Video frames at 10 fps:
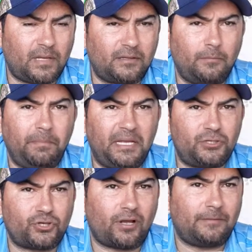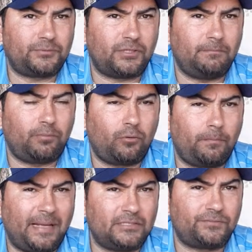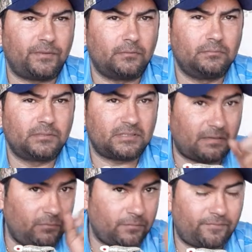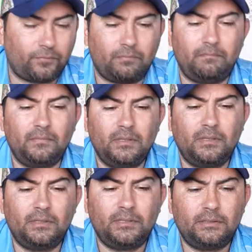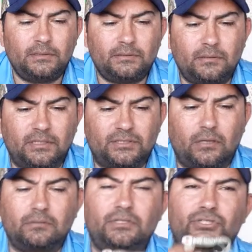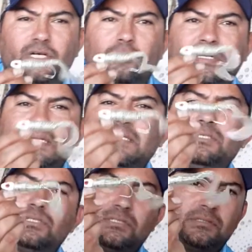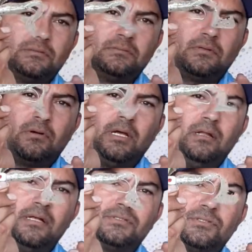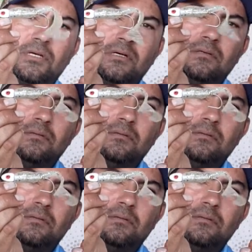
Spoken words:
the bait shops in Port Mansfield, because I looked for them. It's called the Jerry's. All right. It's a